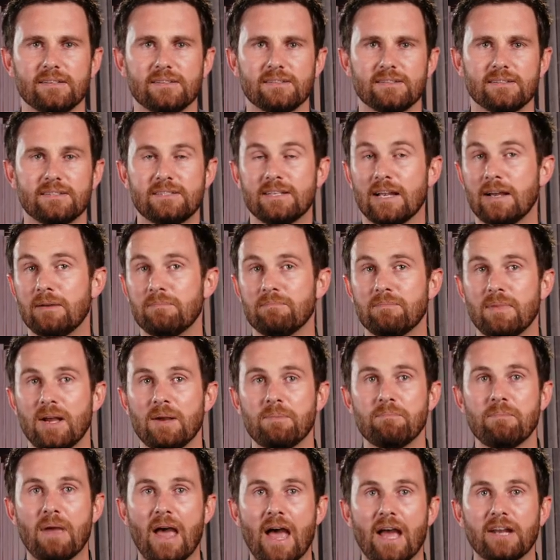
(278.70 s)
Some
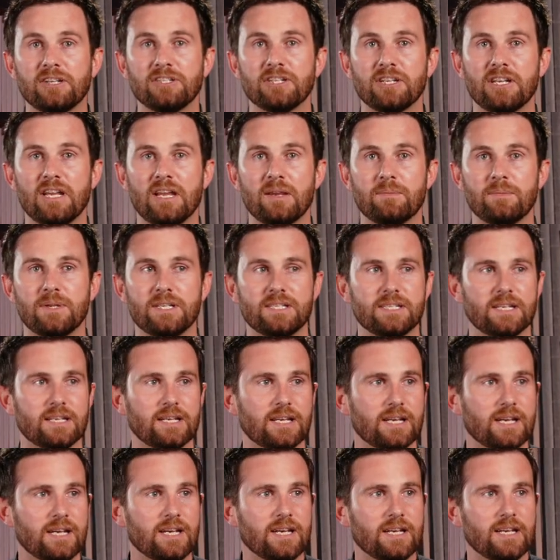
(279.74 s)
imagine him as
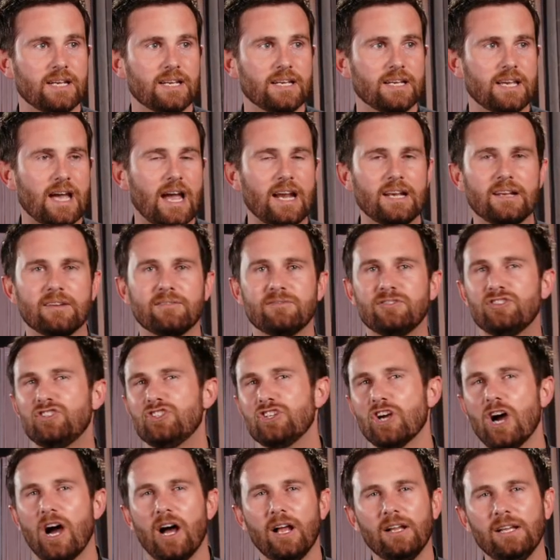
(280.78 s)
a kind of
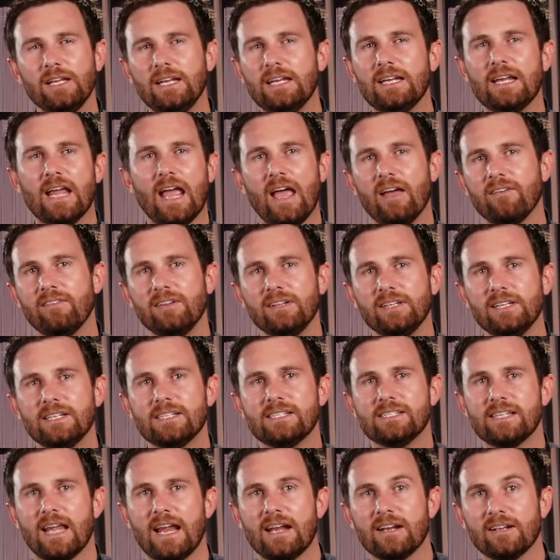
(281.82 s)
jolly heavenly
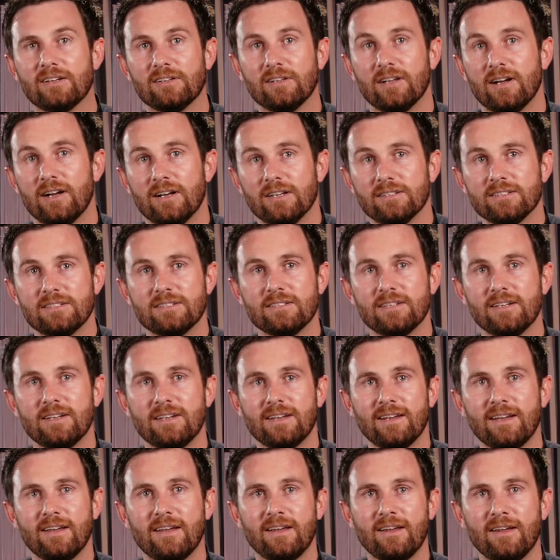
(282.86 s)
Santa Claus
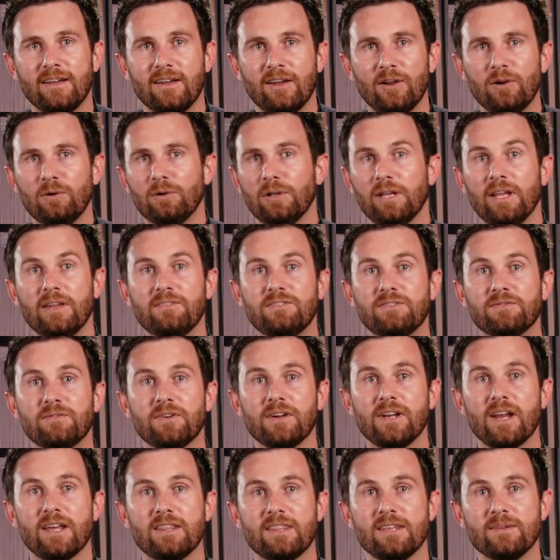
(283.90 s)
who lives for
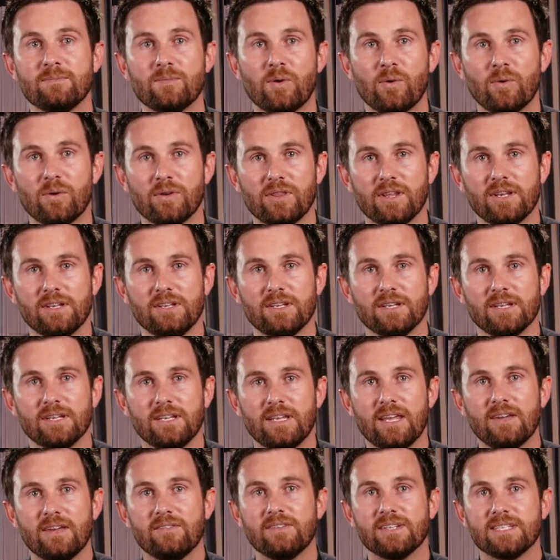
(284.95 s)
nothing more than to
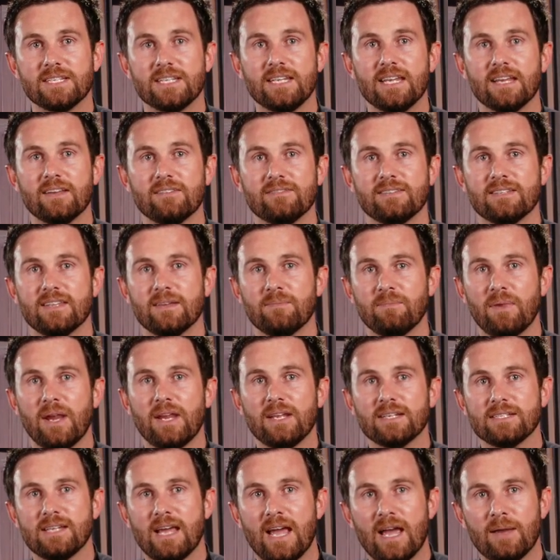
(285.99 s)
give us gifts that make
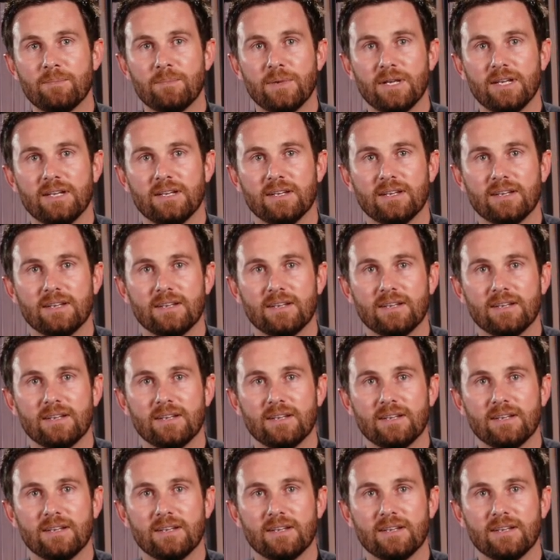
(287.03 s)
us happy.